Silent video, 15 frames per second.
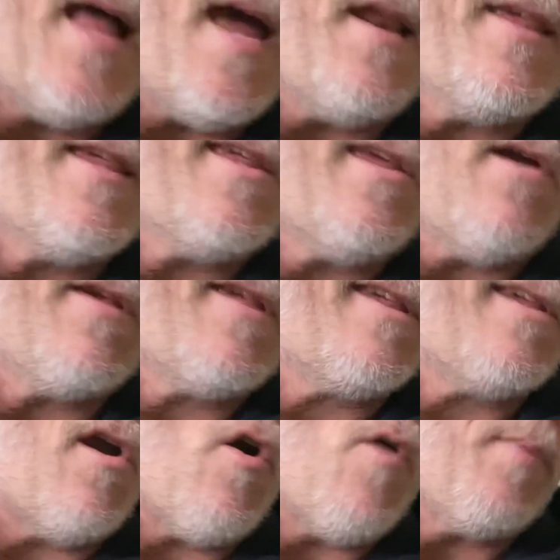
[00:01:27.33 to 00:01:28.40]
of
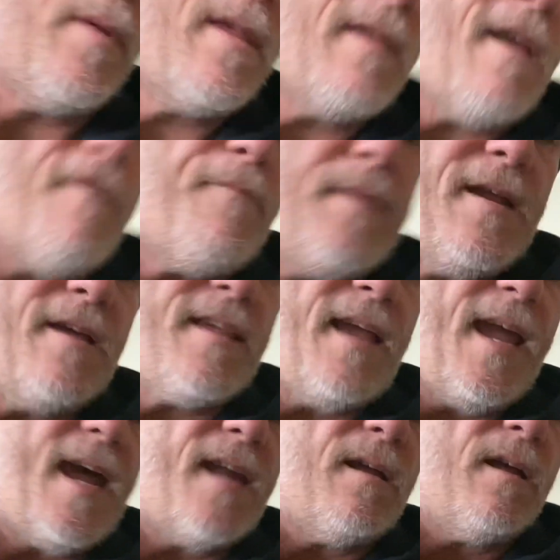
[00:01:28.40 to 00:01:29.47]
soap and stuff because it
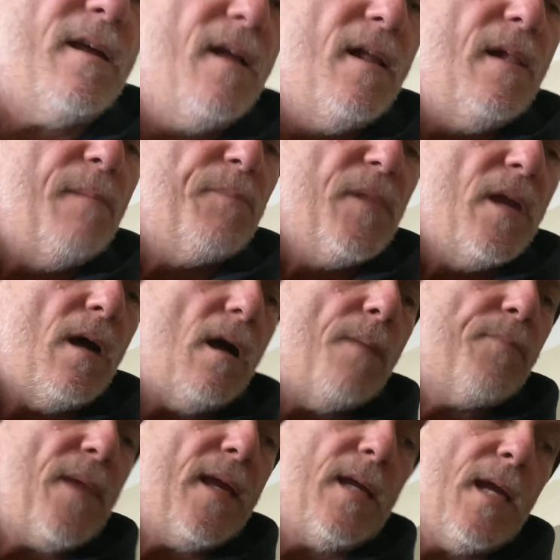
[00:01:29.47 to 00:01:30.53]
had a,
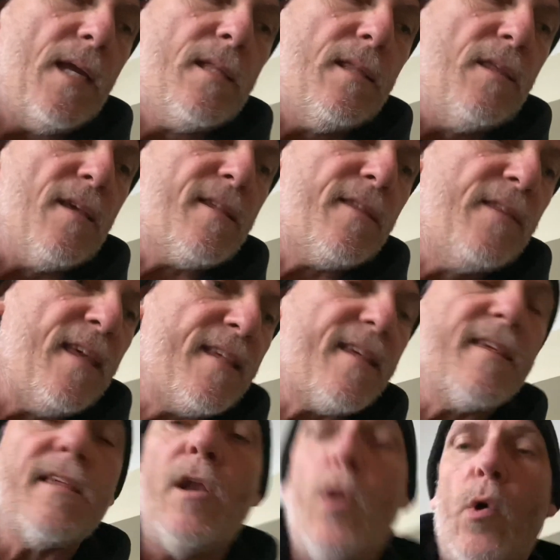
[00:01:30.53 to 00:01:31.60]
um, it, it, this, this
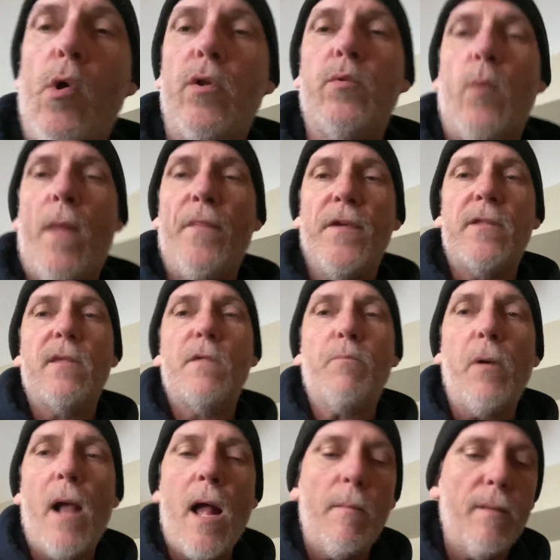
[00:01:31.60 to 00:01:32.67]
is an old one. This is
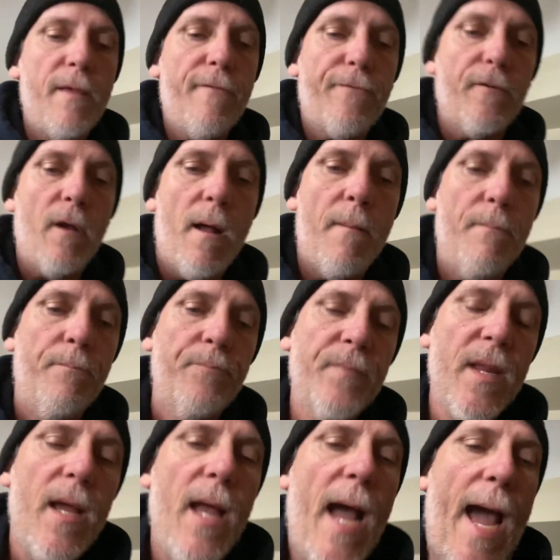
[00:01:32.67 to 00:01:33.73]
probably from,
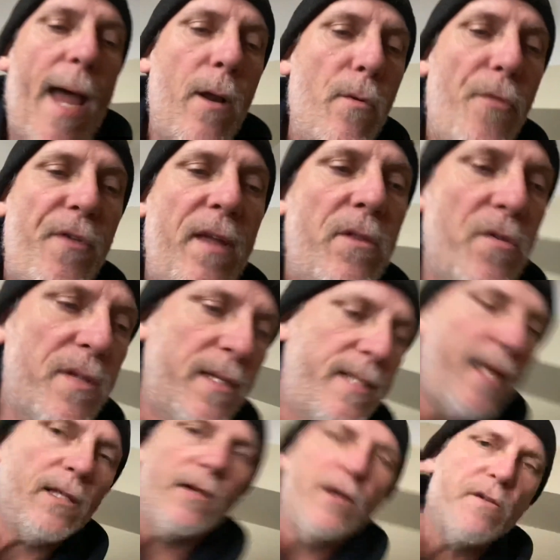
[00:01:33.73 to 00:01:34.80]
I don't think there's
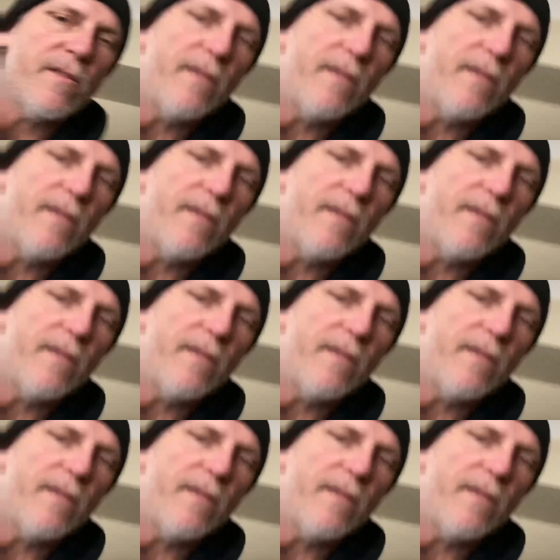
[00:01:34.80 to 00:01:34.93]
a, oh, here's,